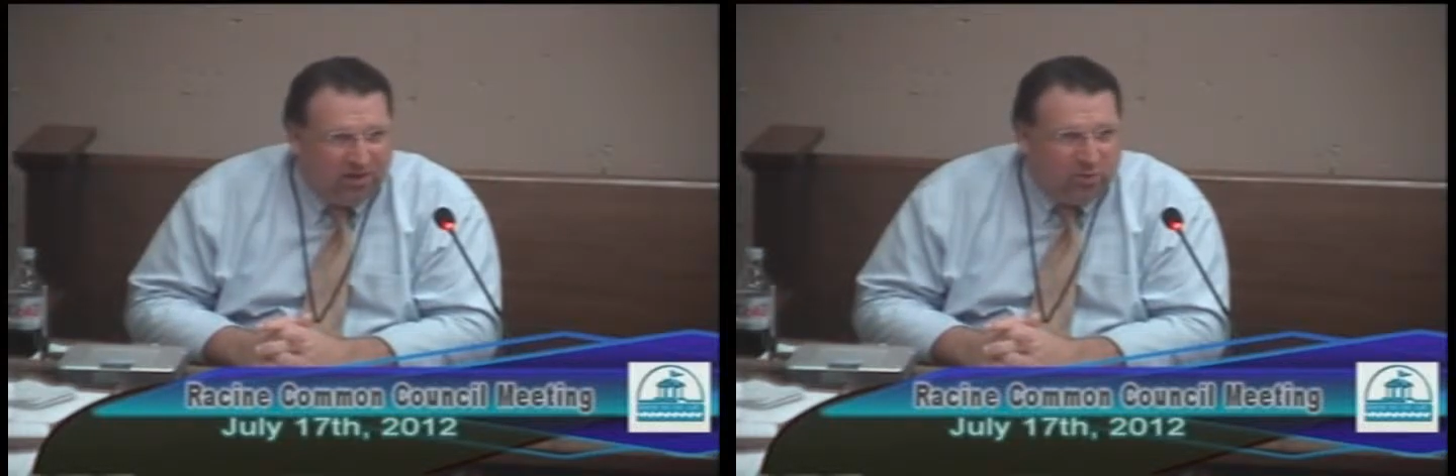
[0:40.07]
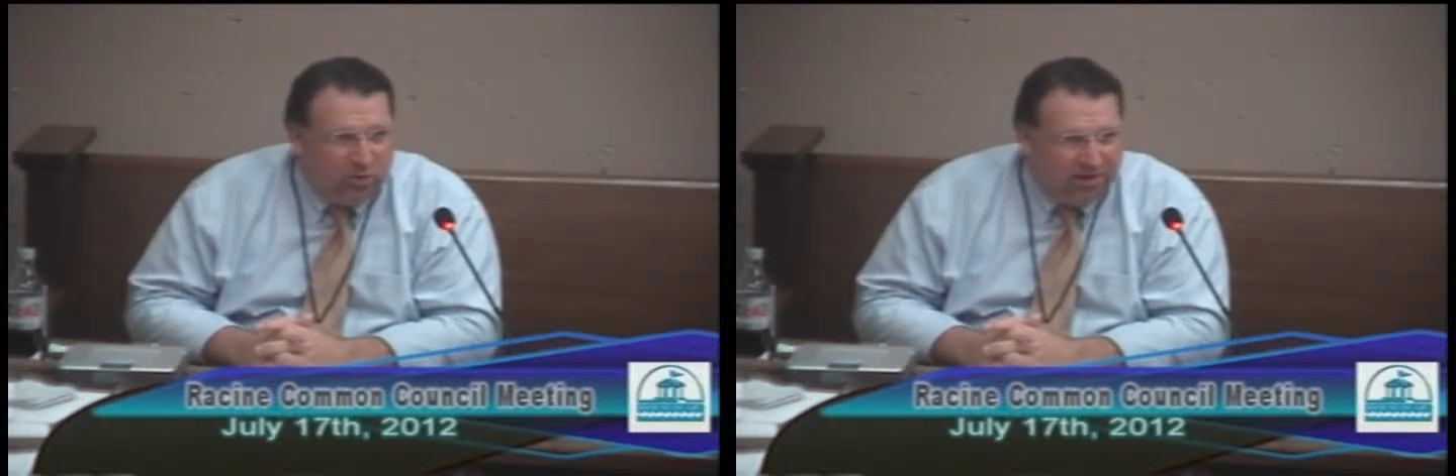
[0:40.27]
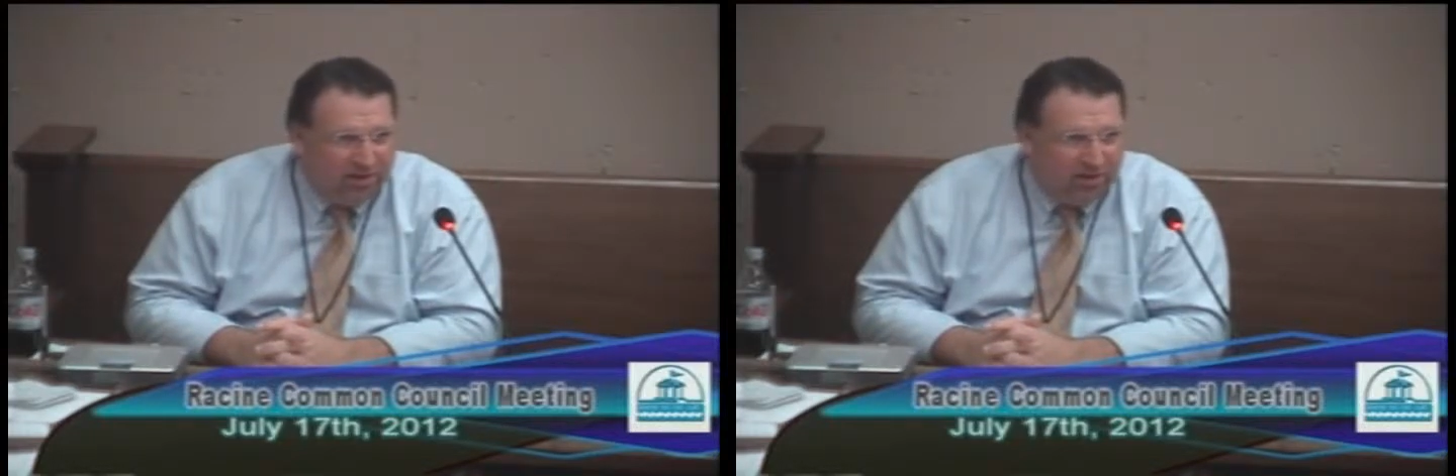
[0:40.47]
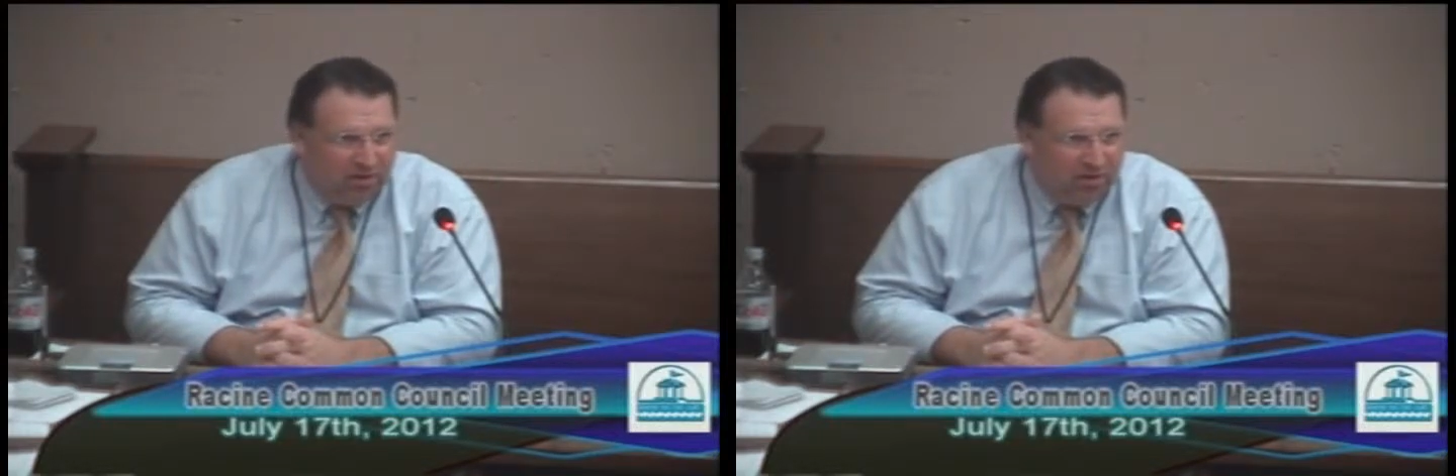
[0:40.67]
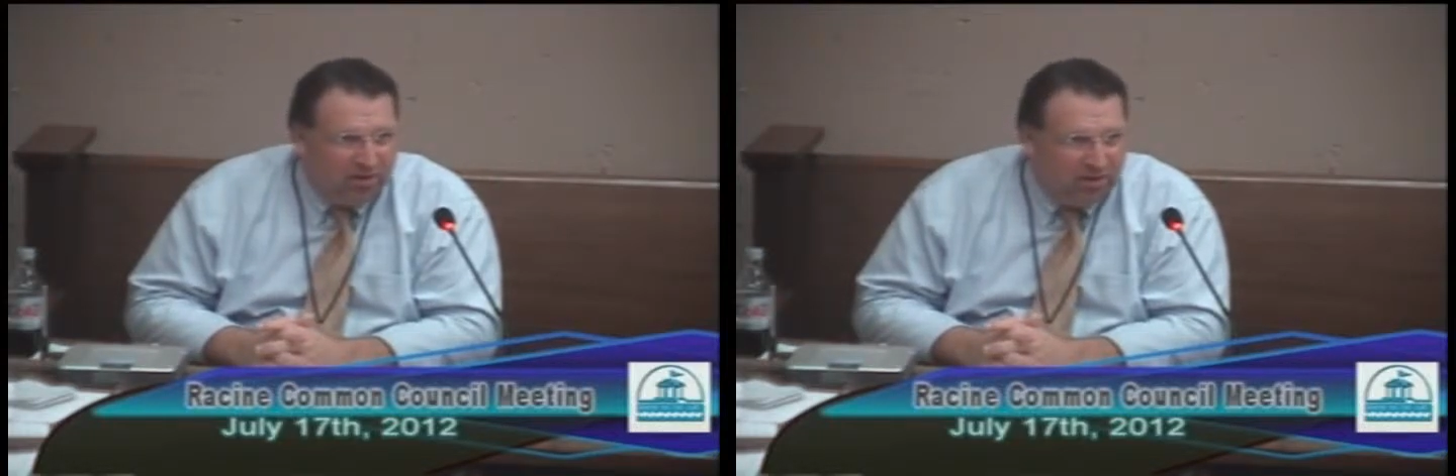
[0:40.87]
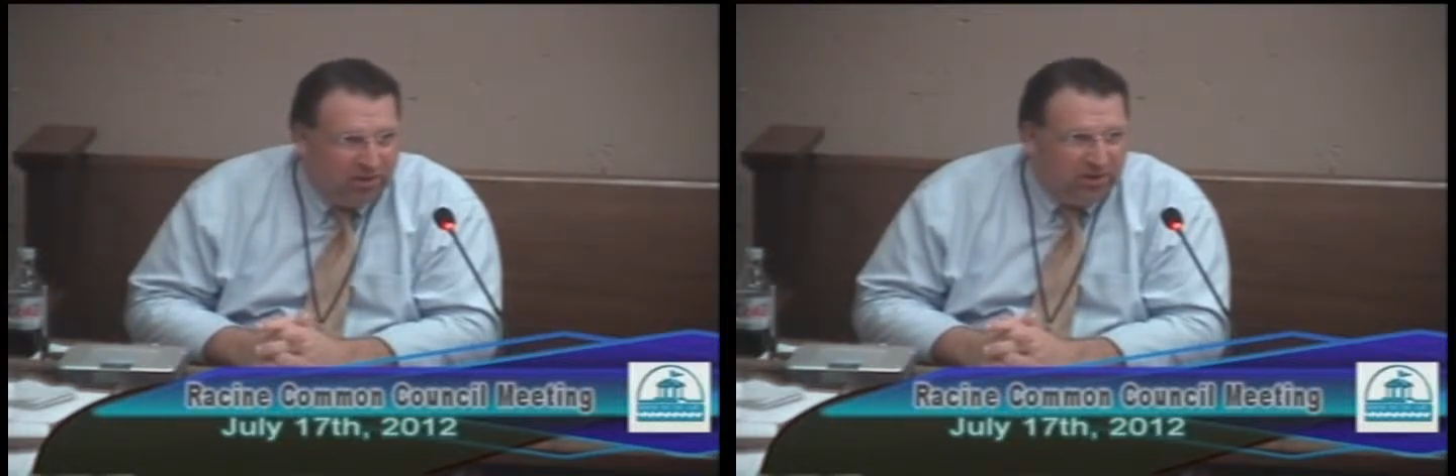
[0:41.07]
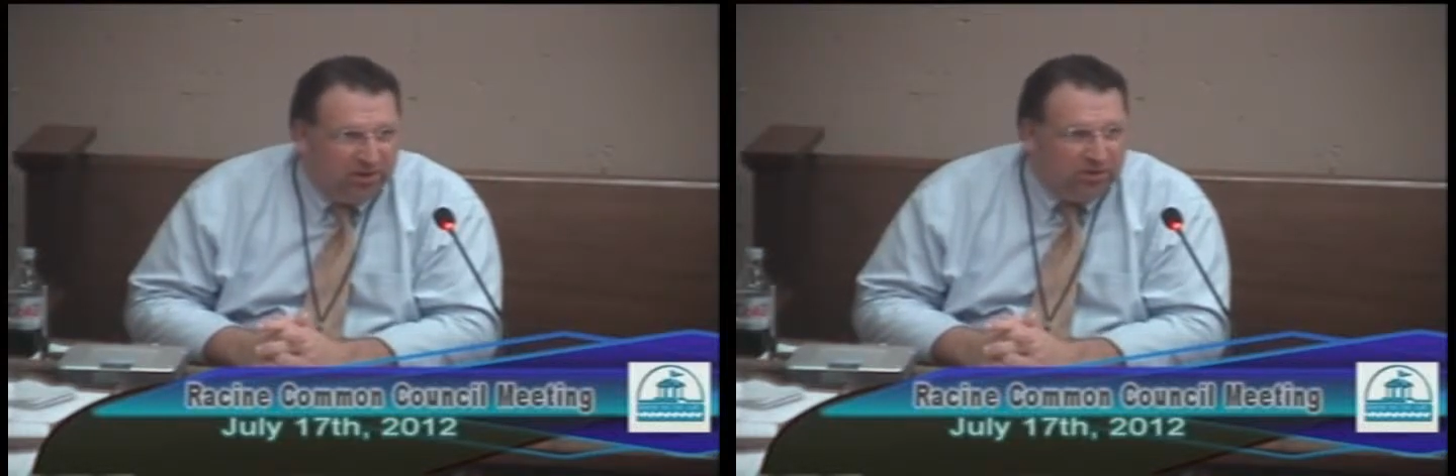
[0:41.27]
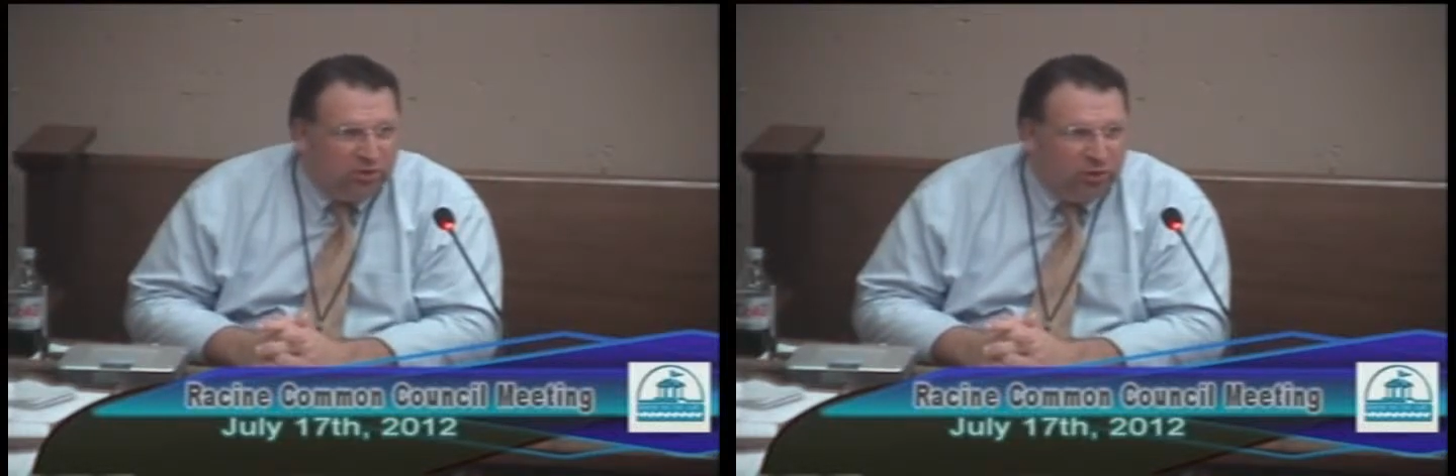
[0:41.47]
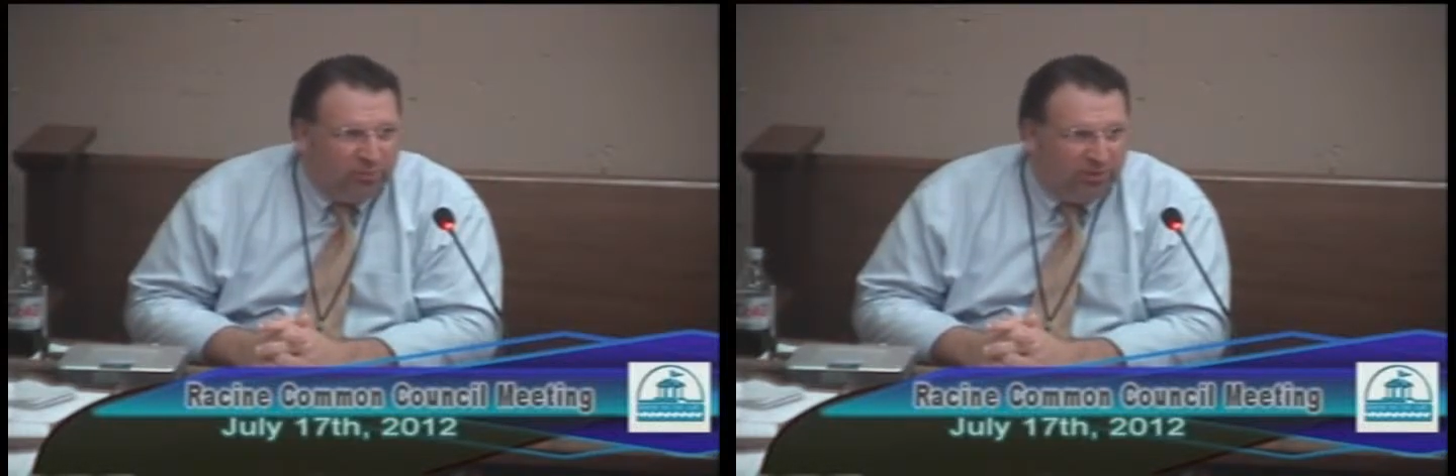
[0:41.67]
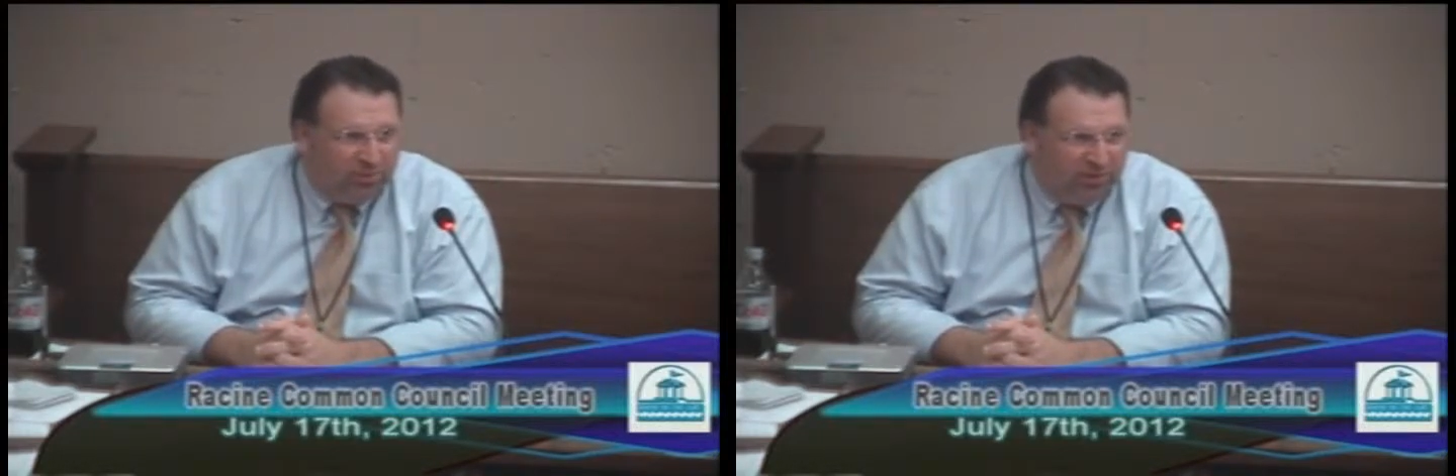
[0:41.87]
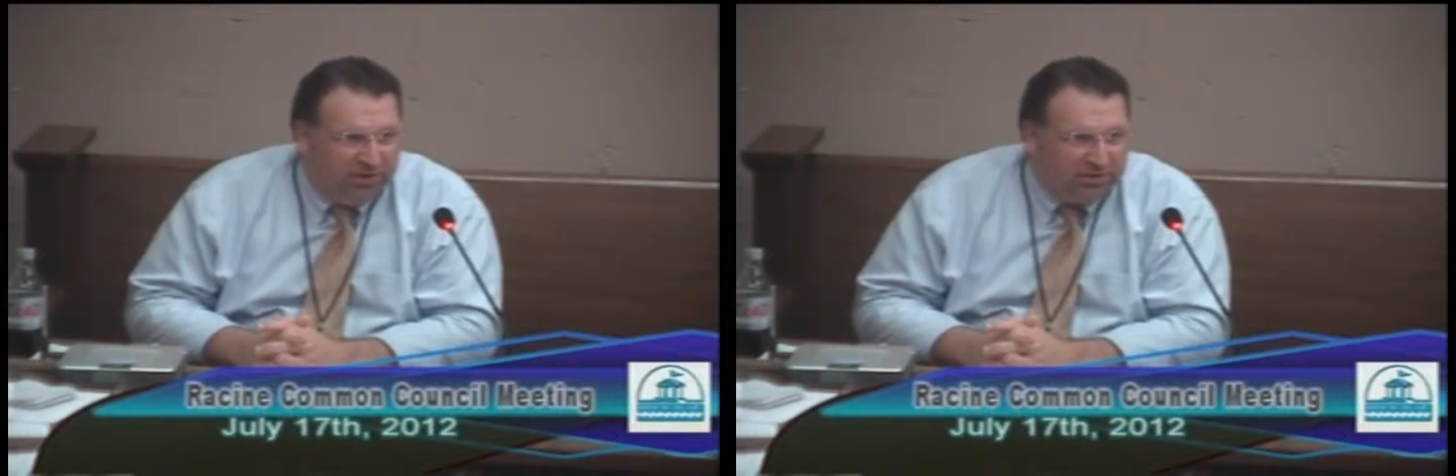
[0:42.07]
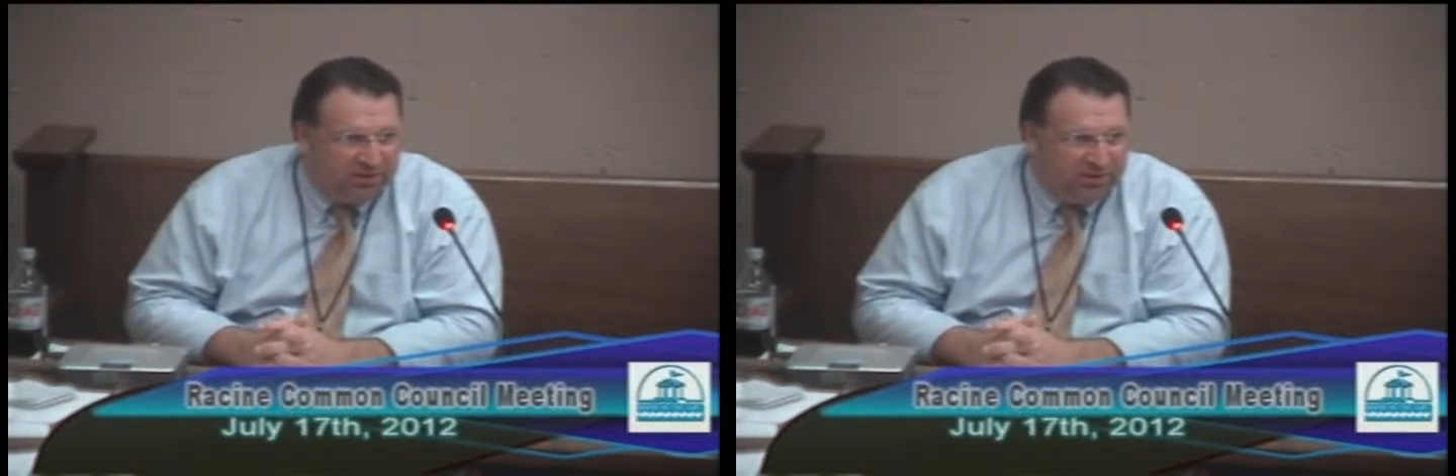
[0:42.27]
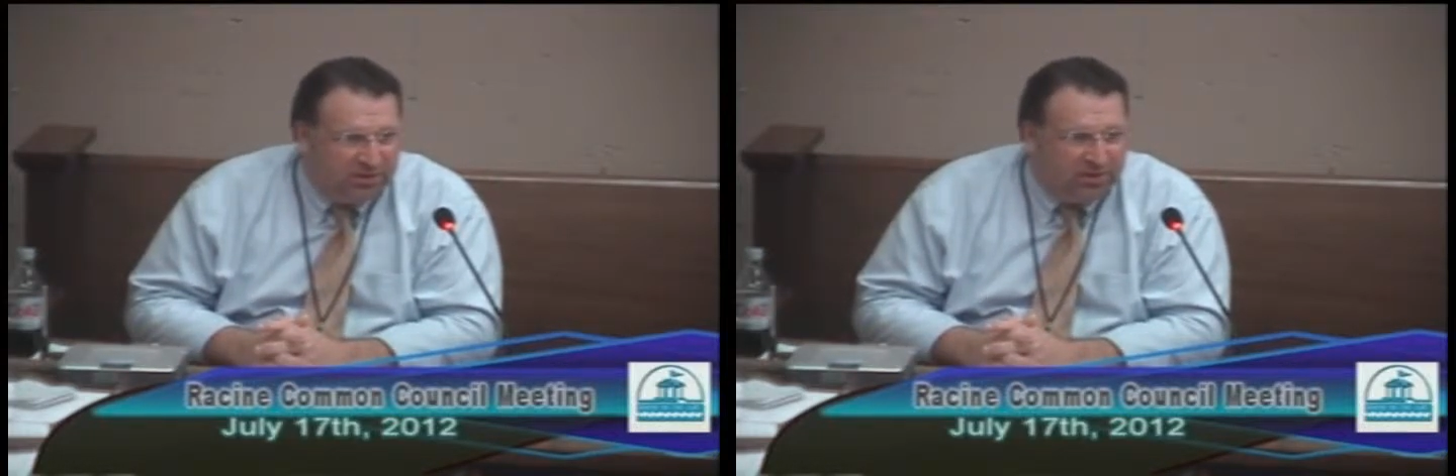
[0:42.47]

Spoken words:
window to permit